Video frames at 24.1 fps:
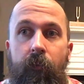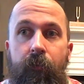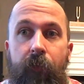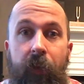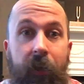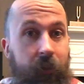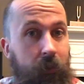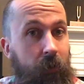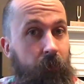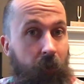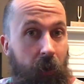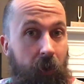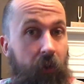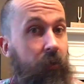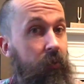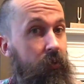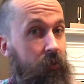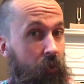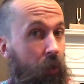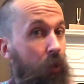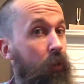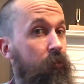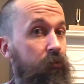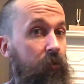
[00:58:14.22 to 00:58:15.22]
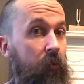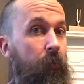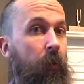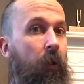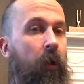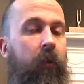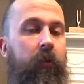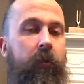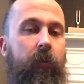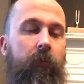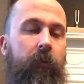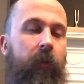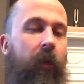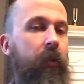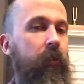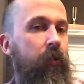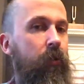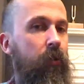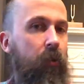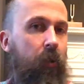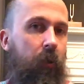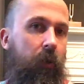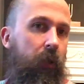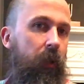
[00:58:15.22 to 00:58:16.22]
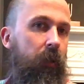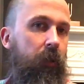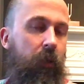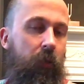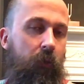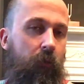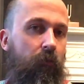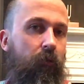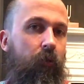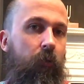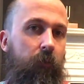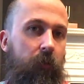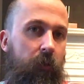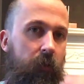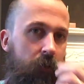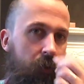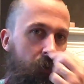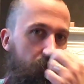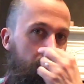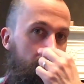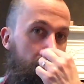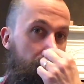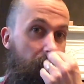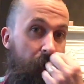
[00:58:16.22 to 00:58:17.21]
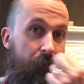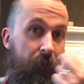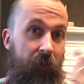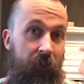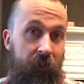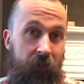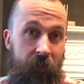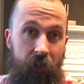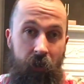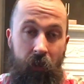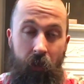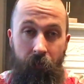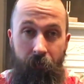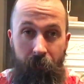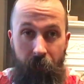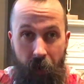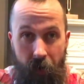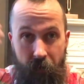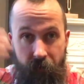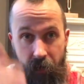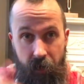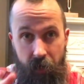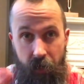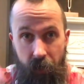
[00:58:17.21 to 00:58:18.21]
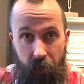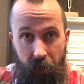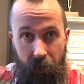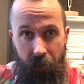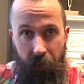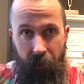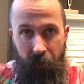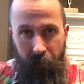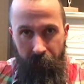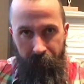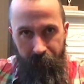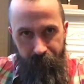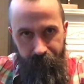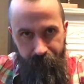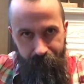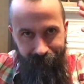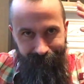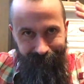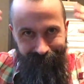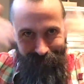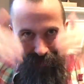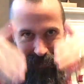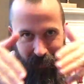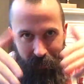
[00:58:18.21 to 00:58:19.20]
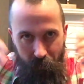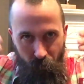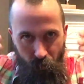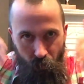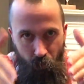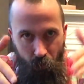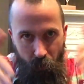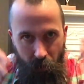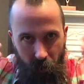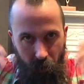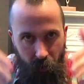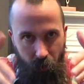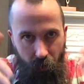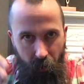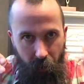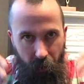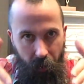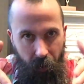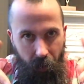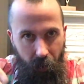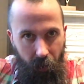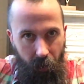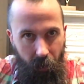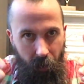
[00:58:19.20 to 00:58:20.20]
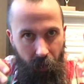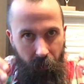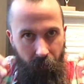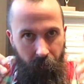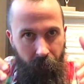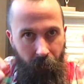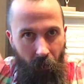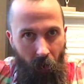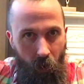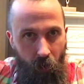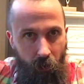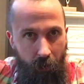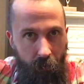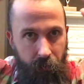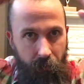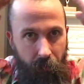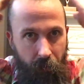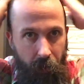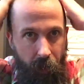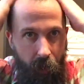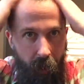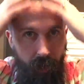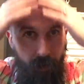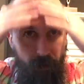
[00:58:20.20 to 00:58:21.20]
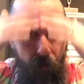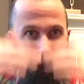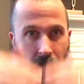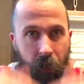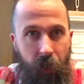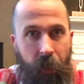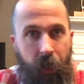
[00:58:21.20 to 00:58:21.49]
It's a very solitary pastime. Yes, you can knit in groups and stuff like that, but it's still a very inward-looking, involved thing.